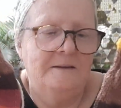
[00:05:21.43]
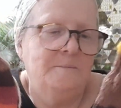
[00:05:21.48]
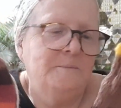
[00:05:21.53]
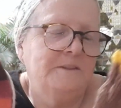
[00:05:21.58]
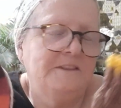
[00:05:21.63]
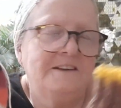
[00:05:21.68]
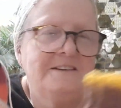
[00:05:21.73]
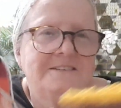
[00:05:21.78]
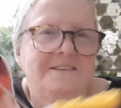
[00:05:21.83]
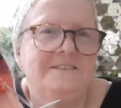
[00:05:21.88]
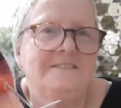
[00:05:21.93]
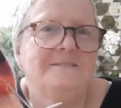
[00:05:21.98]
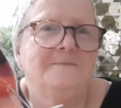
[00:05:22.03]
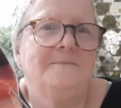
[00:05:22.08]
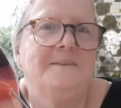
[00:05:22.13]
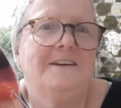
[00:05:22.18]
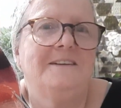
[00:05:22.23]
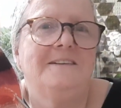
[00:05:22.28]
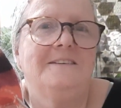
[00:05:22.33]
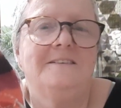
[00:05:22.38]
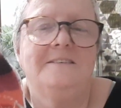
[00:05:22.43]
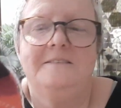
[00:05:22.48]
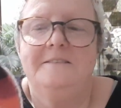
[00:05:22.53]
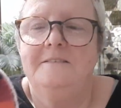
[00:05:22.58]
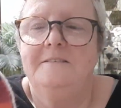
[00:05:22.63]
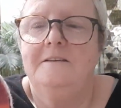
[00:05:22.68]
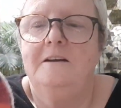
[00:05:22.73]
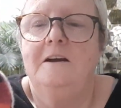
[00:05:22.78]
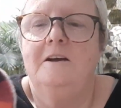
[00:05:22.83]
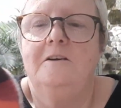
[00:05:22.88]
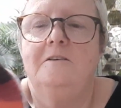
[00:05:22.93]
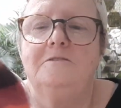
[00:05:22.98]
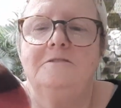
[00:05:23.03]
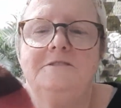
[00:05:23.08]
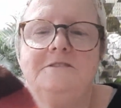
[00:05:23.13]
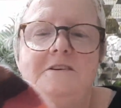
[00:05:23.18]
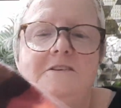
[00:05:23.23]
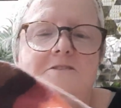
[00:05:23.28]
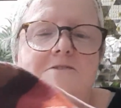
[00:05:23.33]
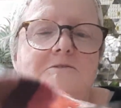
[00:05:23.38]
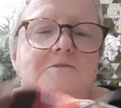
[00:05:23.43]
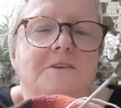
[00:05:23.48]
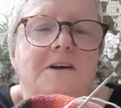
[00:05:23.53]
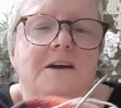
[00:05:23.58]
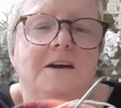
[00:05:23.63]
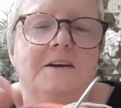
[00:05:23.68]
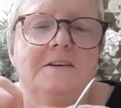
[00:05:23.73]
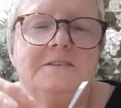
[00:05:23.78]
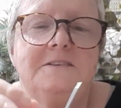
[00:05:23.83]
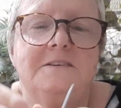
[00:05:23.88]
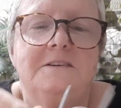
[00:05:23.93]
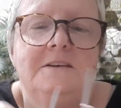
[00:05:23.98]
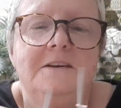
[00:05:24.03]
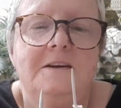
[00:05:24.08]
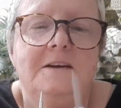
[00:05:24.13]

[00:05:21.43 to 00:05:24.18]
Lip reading: but that doesn't matter. I also took out